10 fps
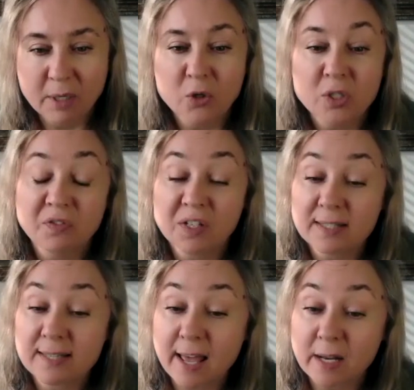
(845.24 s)
because if it
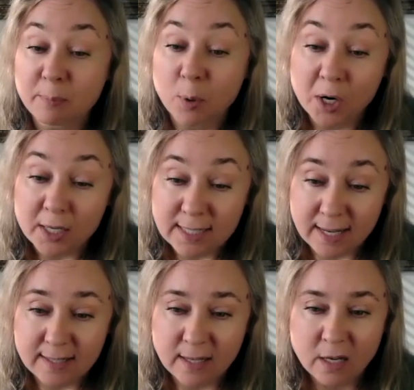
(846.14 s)
is that
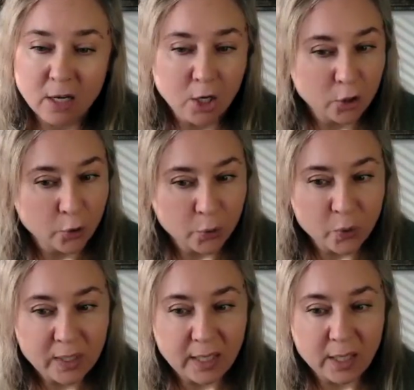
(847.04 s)
important, not
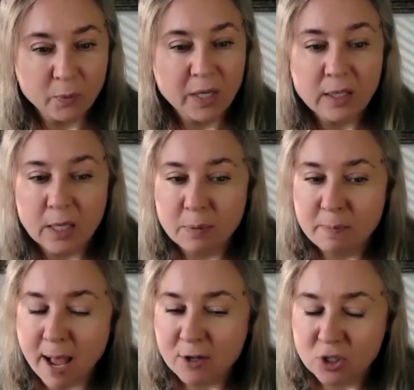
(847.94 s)
only we can keep
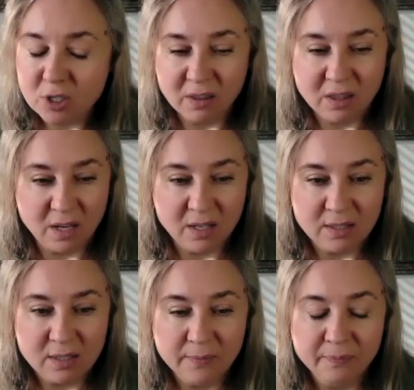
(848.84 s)
imagining
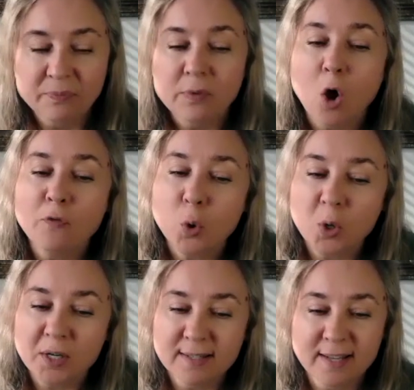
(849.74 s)
things. Of
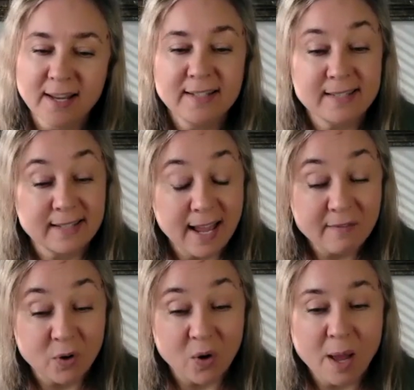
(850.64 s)
course, at this
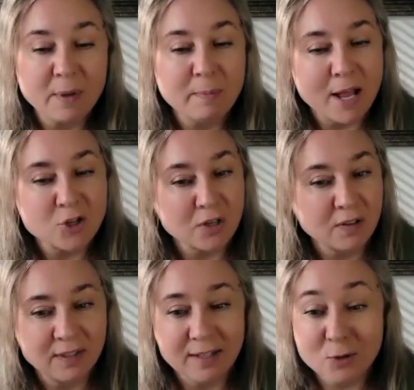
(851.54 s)
level, I'm
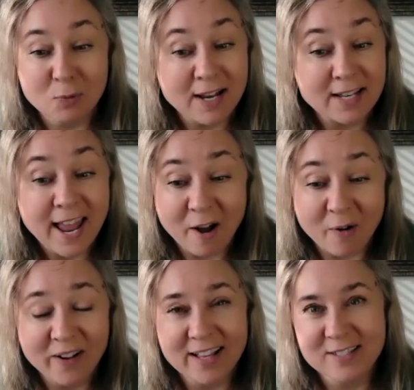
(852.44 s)
imagining things right
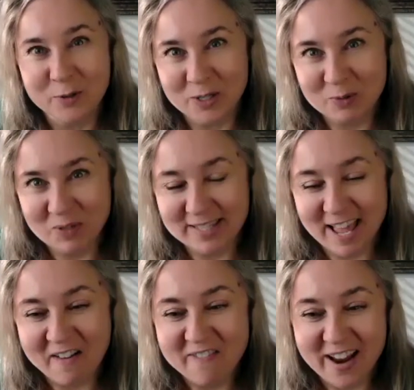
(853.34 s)
now. And Source was
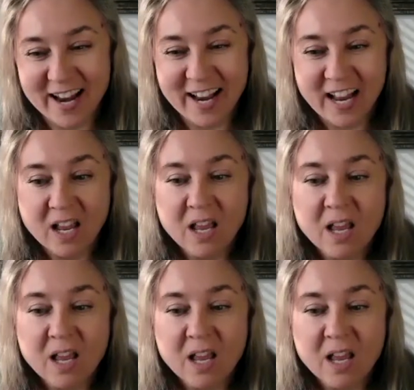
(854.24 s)
laughing.